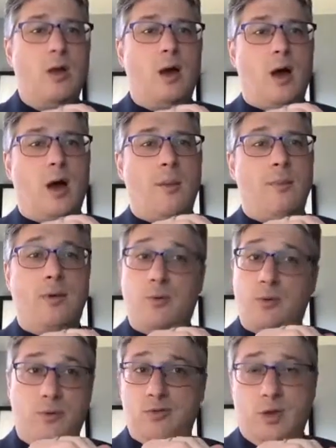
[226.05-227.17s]
But it
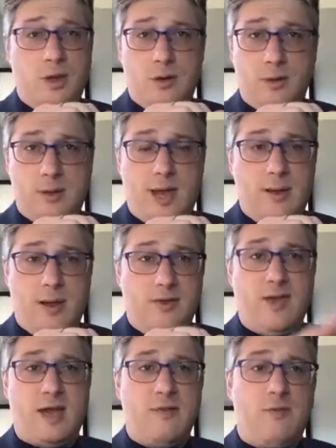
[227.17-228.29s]
was only an
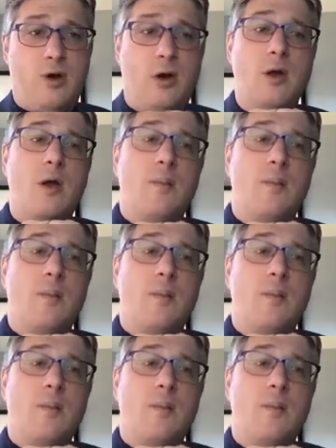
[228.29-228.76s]
executive order.